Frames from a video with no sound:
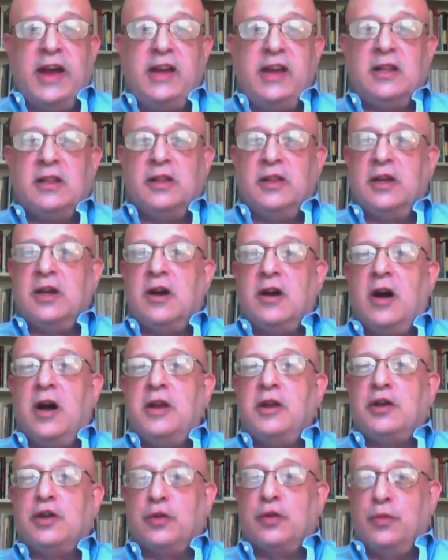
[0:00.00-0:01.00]
click on
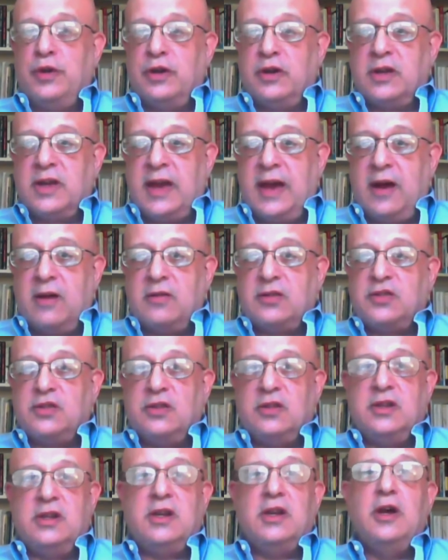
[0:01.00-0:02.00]
Career
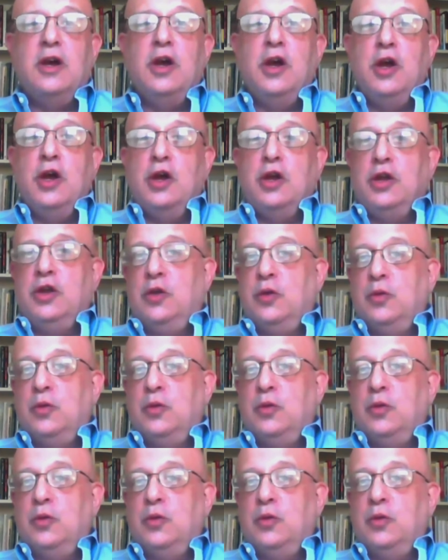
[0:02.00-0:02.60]
Counseling. You will